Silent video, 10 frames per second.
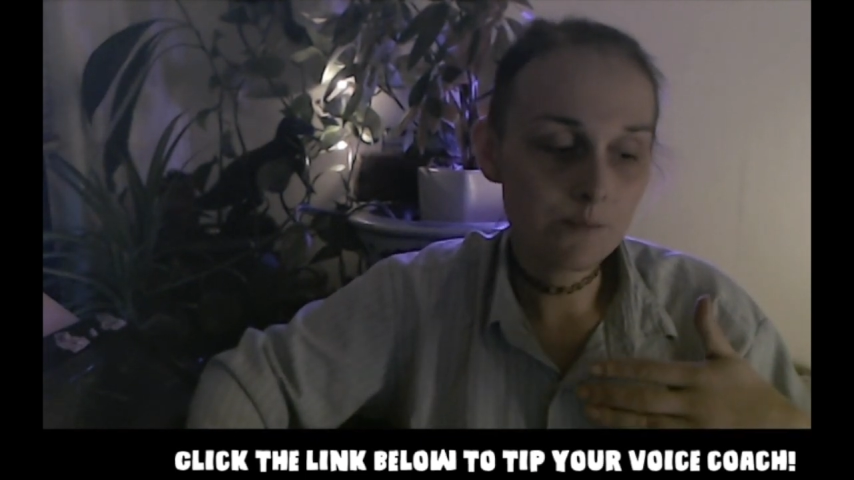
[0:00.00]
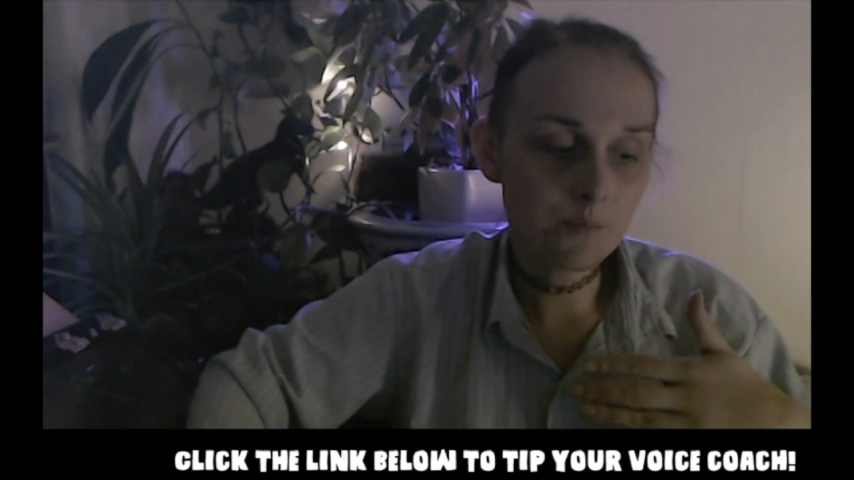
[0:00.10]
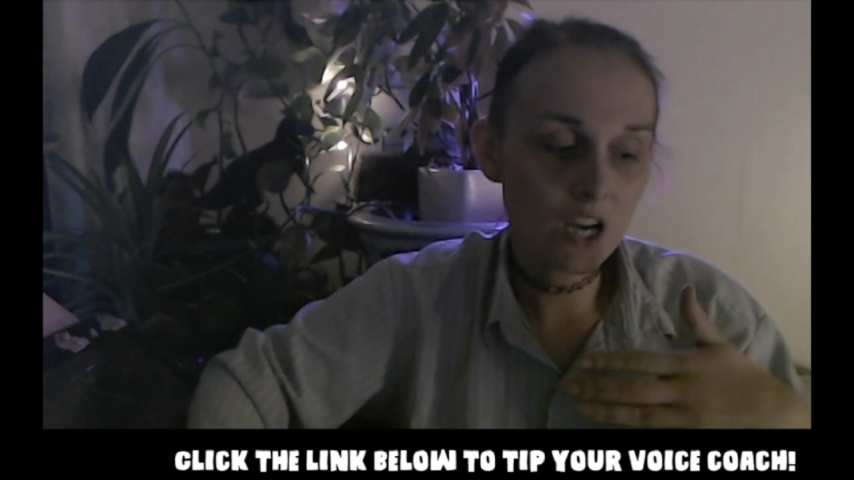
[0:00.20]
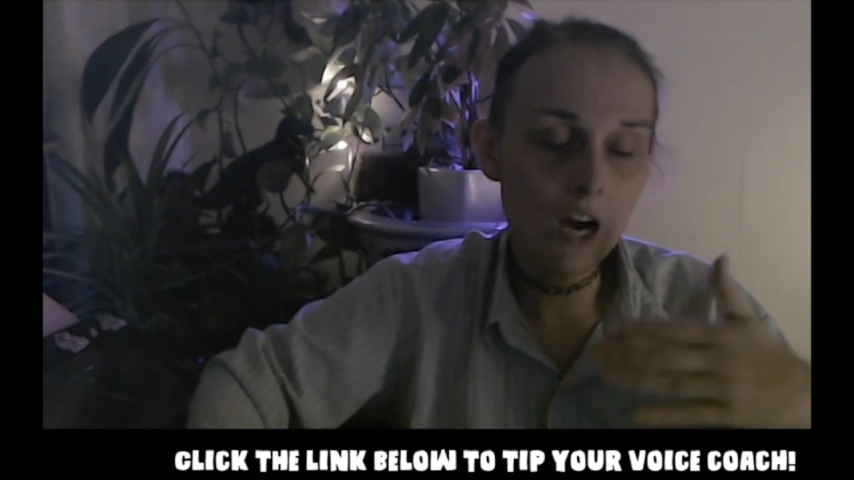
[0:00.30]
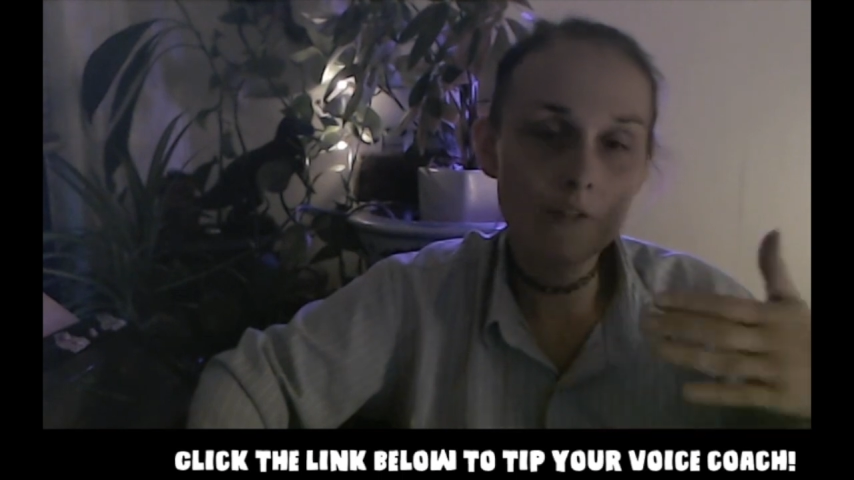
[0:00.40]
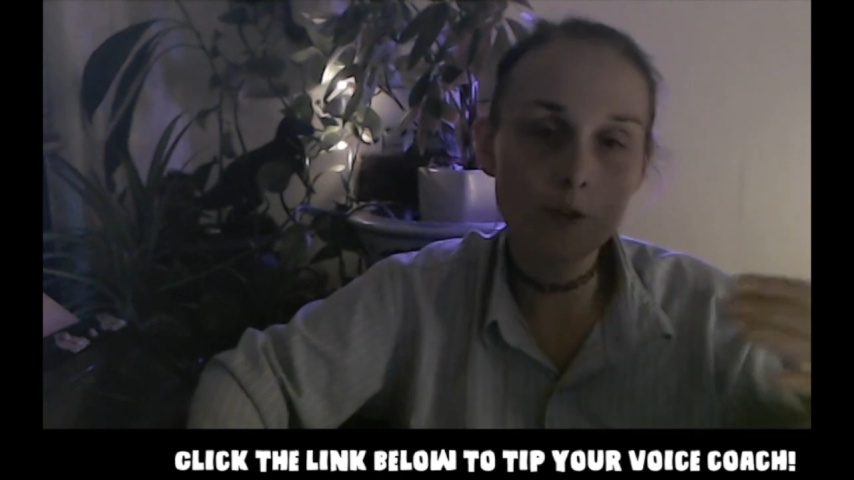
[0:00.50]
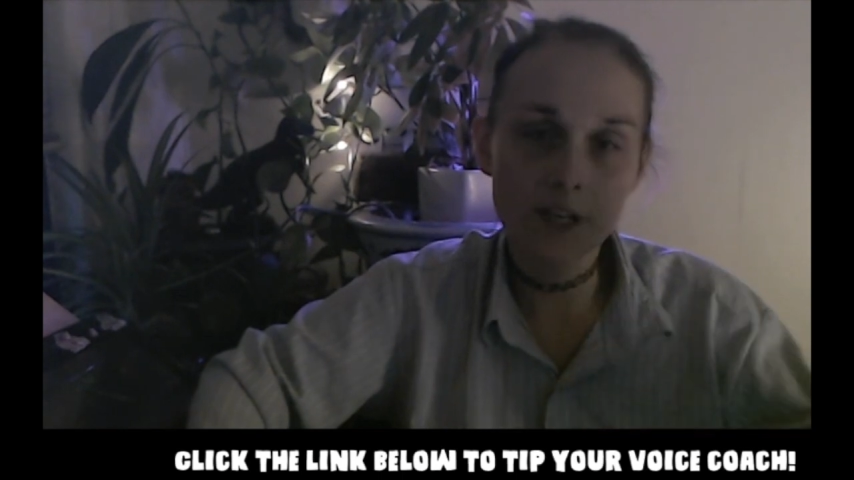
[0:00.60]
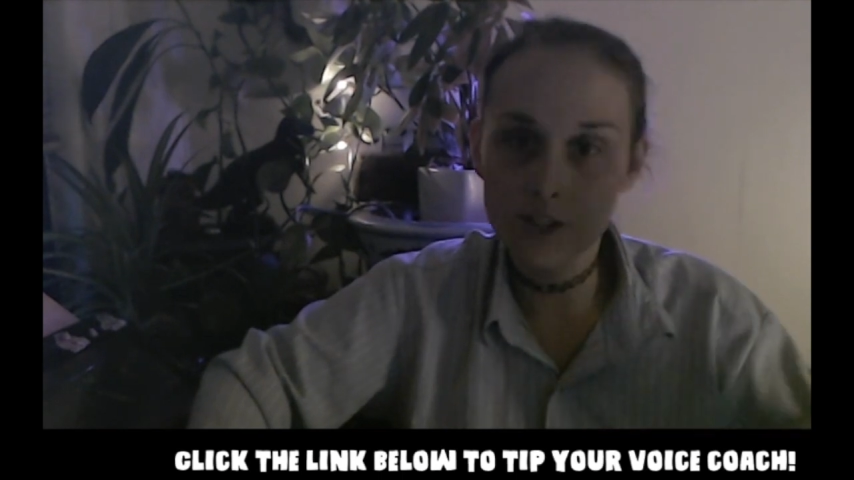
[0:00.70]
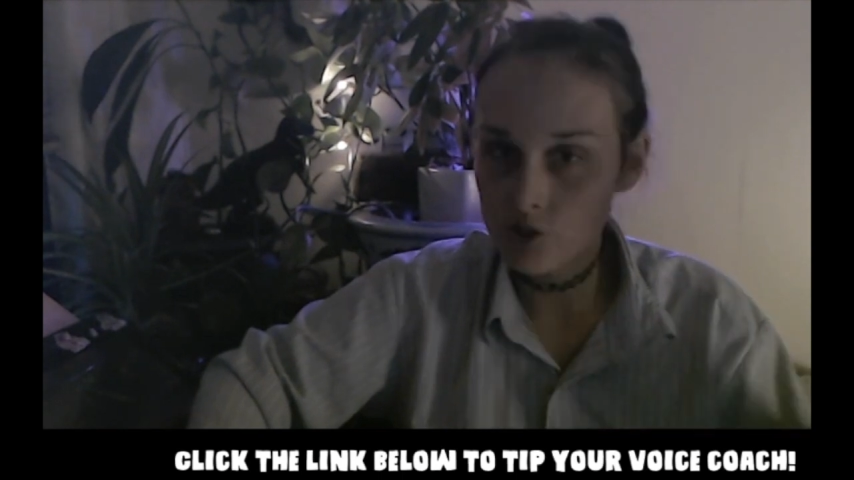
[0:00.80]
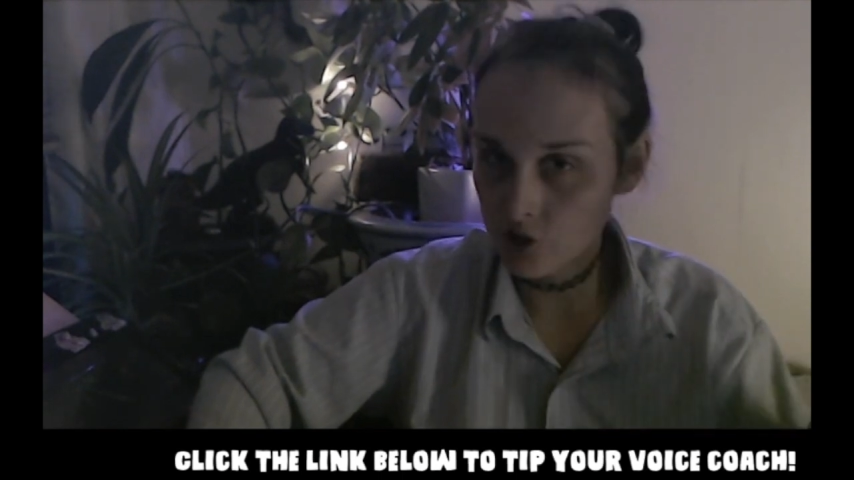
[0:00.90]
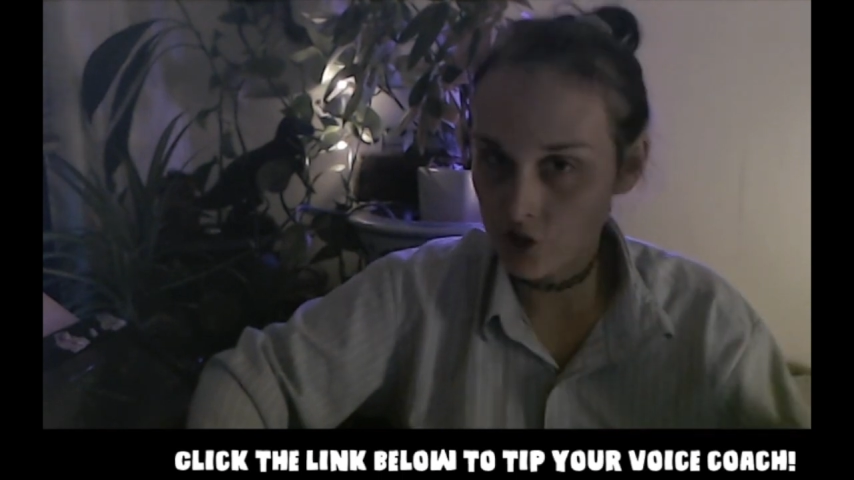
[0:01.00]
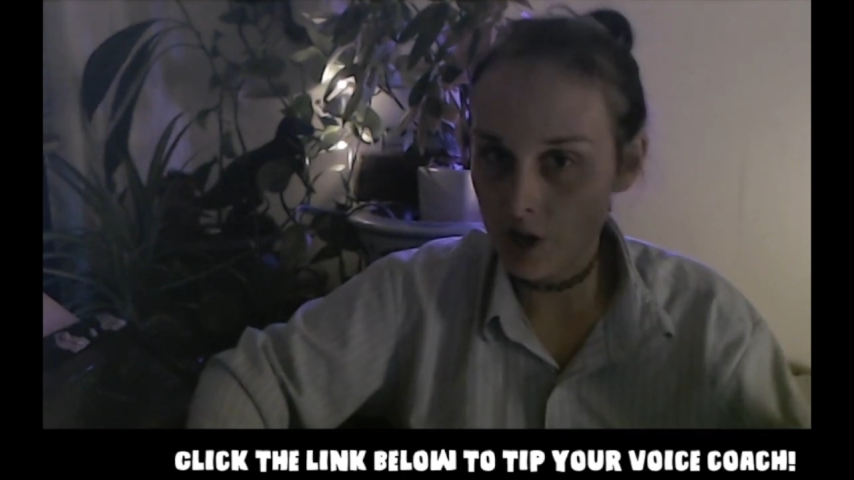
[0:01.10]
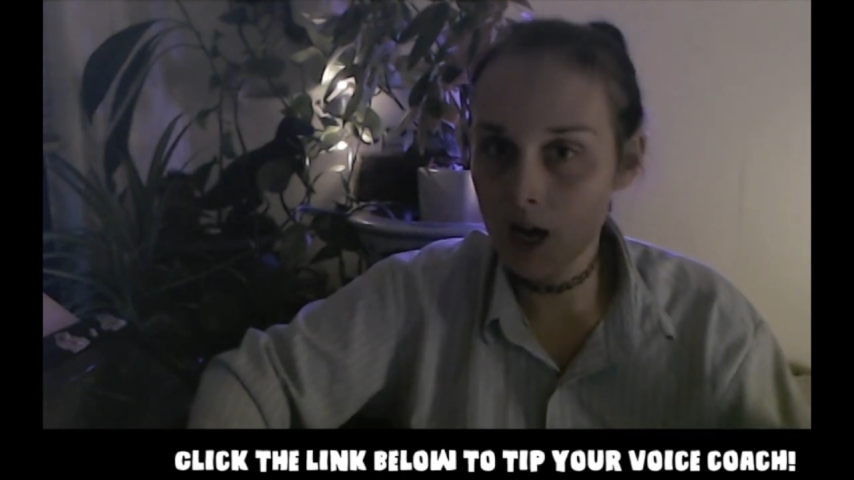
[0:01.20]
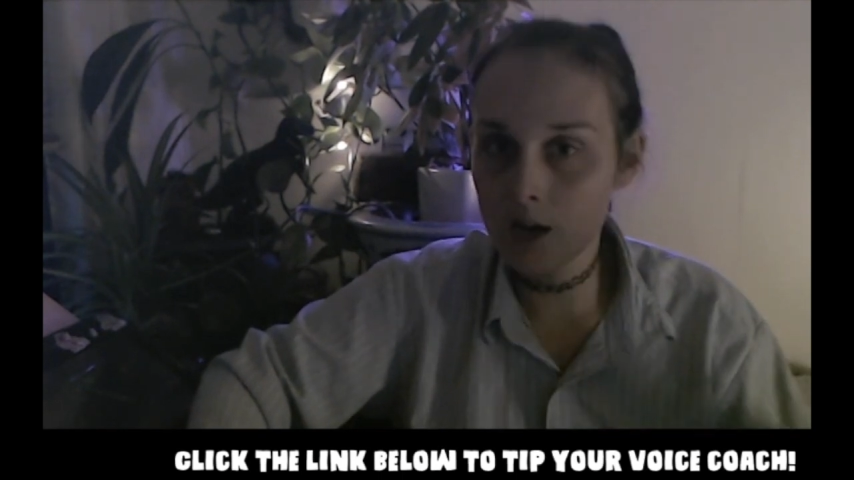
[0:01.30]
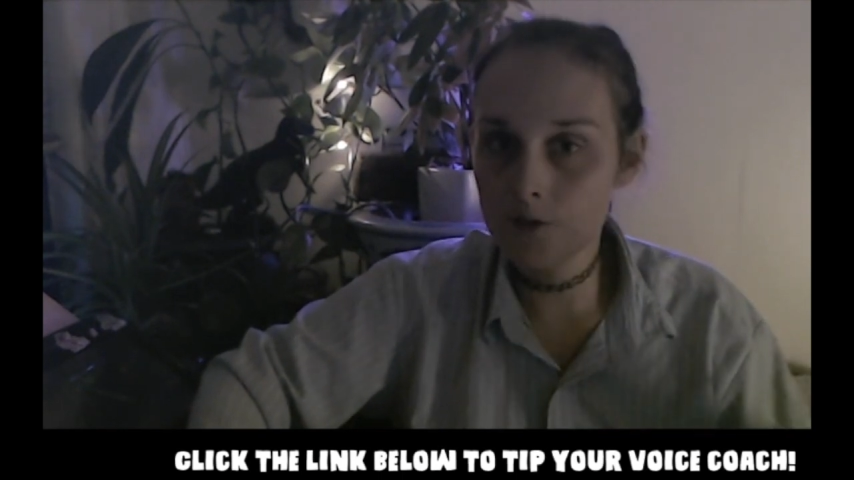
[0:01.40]
coverage
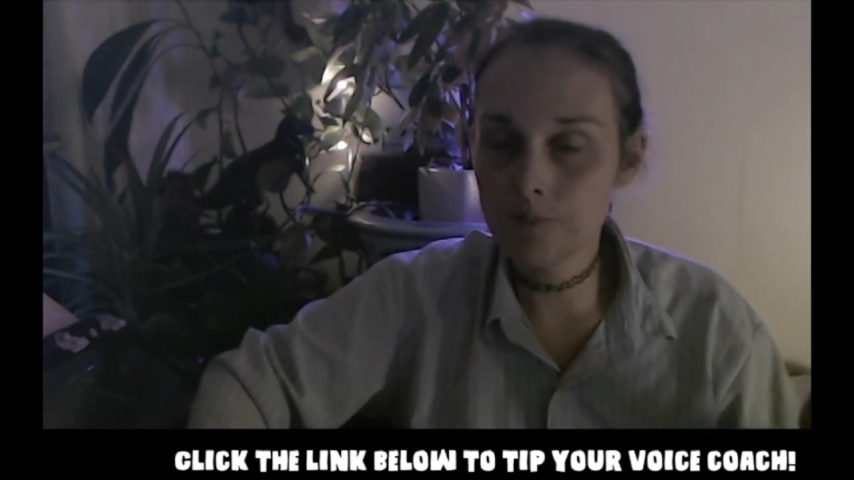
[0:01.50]
of